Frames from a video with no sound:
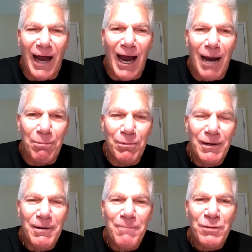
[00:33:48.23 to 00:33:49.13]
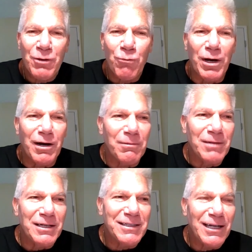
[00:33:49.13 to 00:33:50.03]
app where
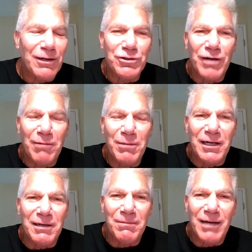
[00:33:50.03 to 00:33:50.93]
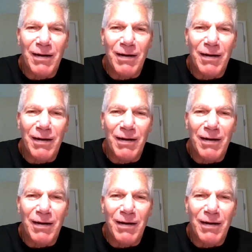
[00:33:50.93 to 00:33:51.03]
it tells you how many